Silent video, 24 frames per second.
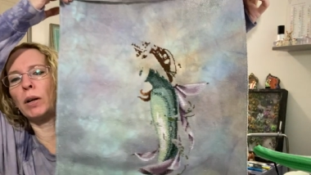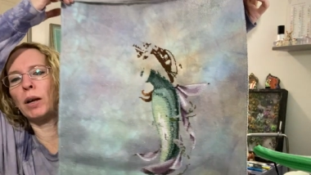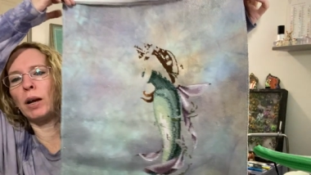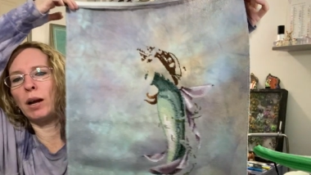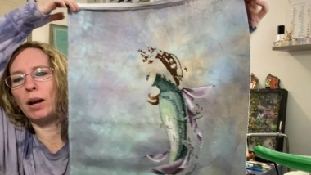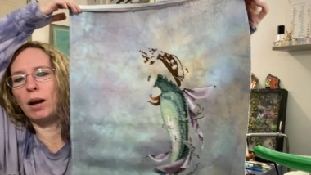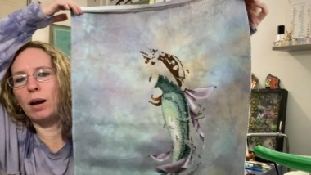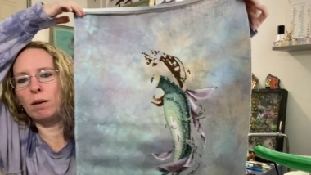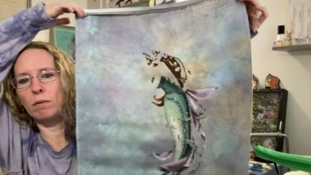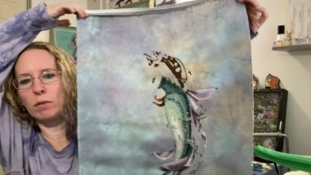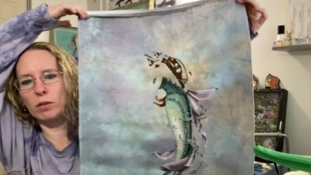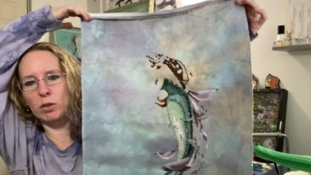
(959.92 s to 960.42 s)
I
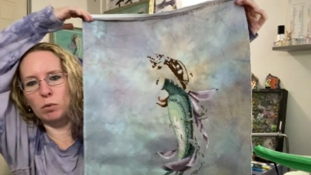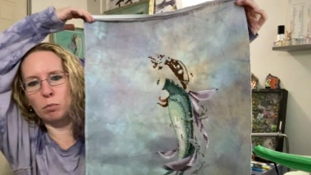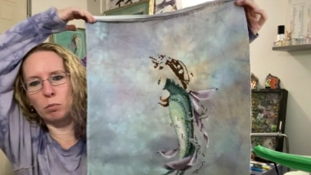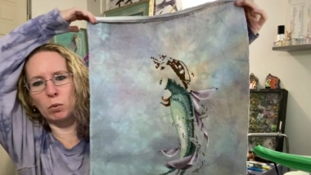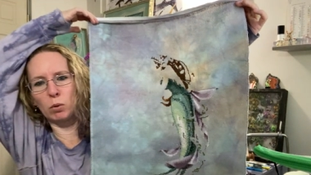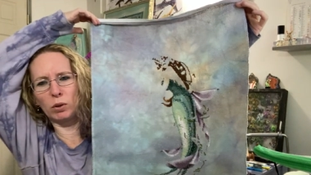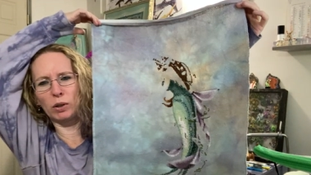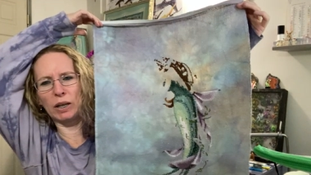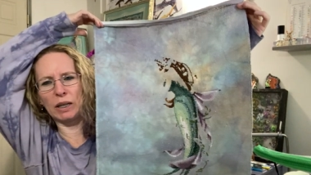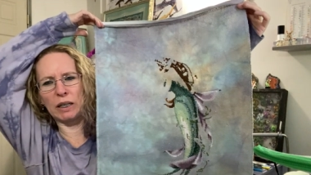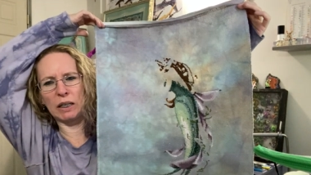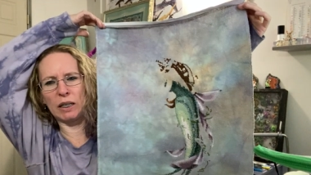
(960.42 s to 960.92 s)
have, it's
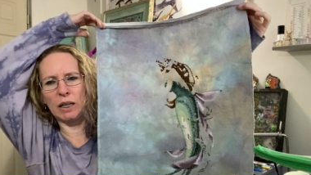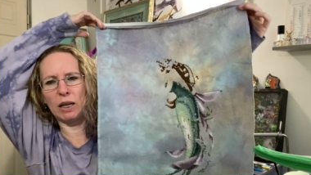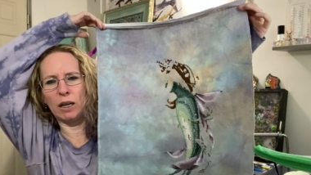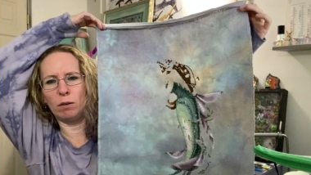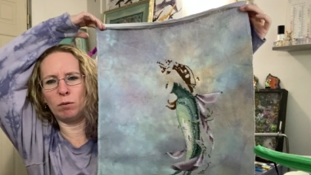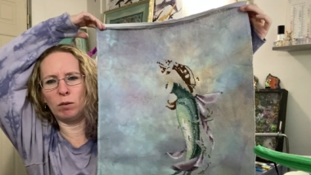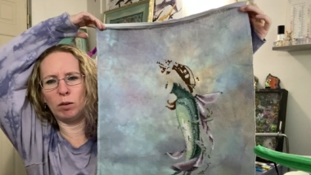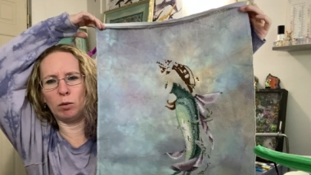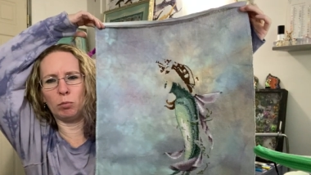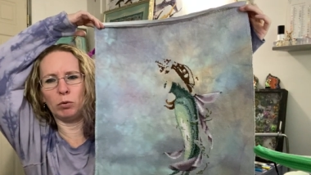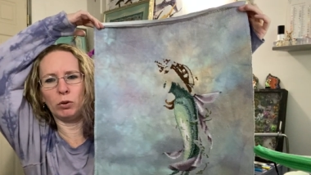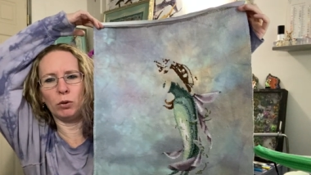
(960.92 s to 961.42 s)
more like
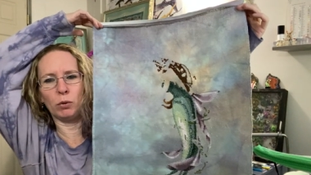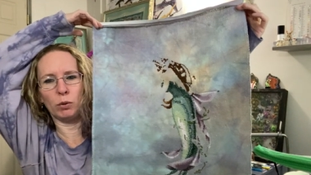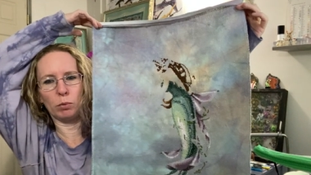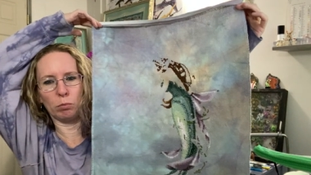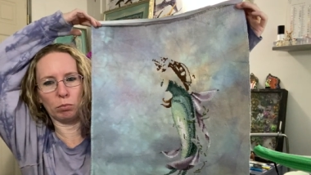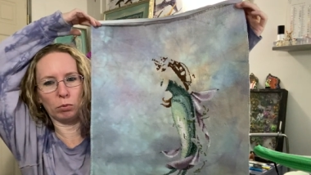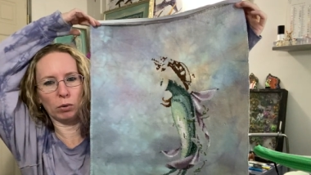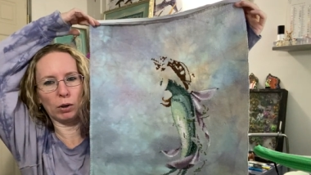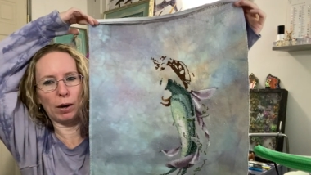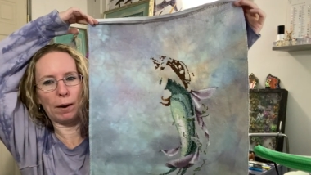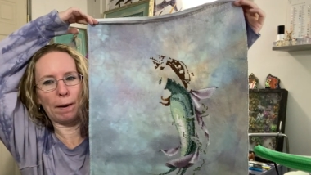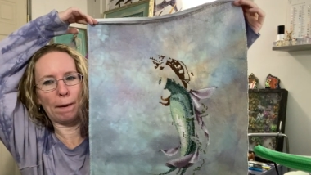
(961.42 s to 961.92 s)
navy blue and
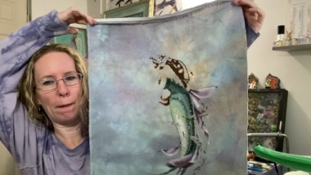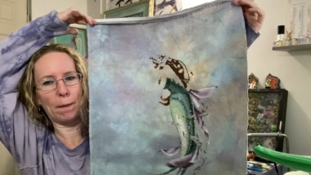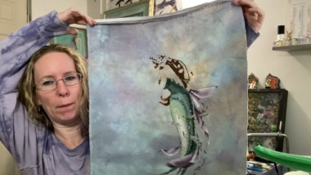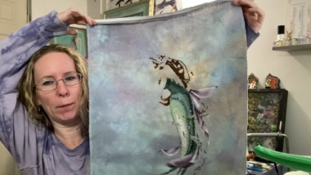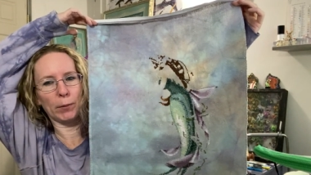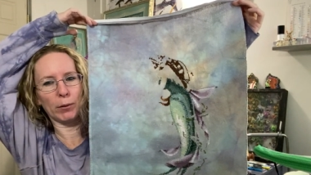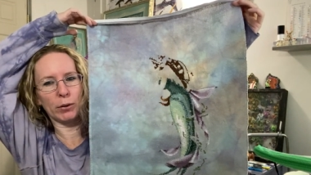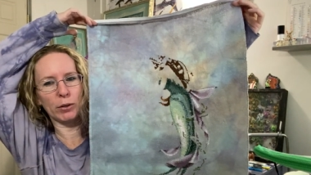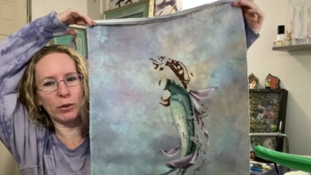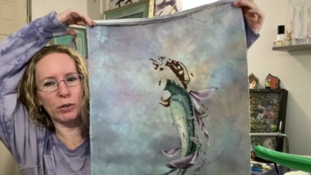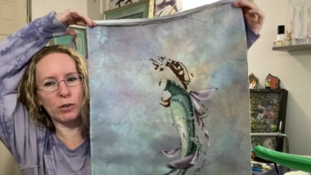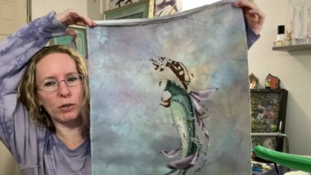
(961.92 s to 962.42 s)

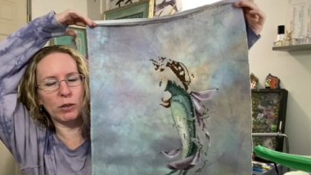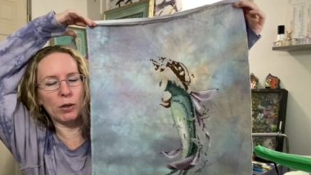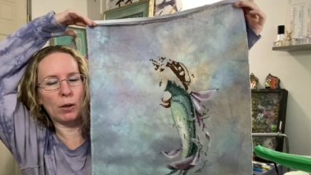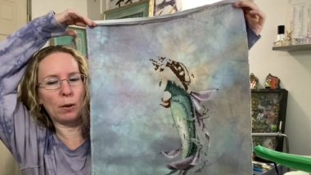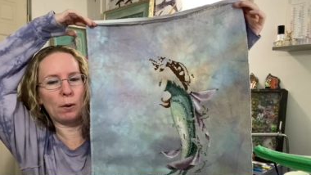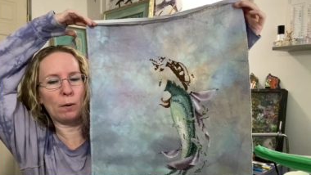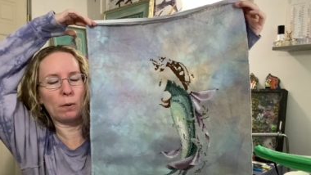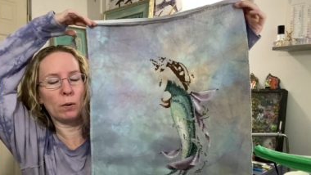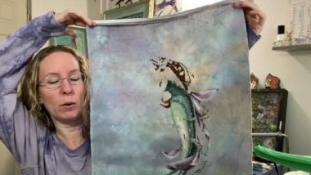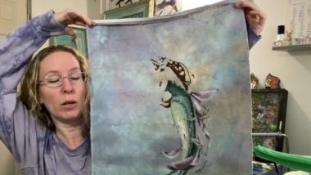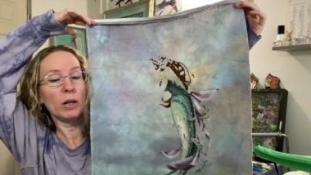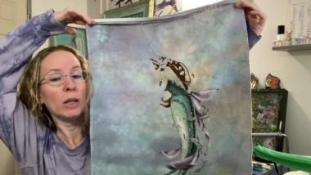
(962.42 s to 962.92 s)
brown.
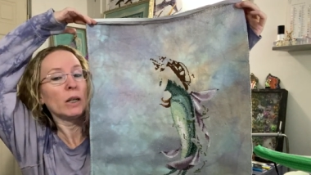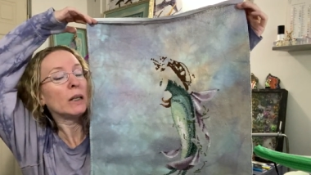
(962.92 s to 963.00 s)
So